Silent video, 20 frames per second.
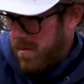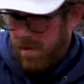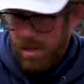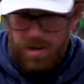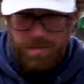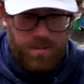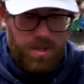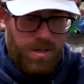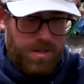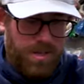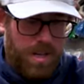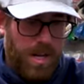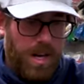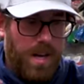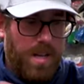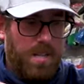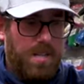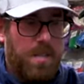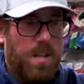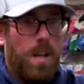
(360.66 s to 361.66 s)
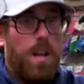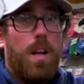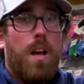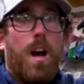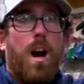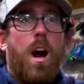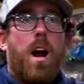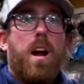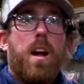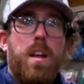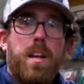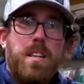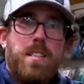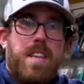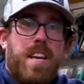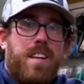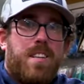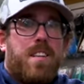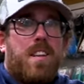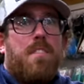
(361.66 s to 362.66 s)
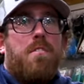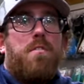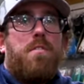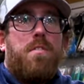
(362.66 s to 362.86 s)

Love those guys. All right, let's get to the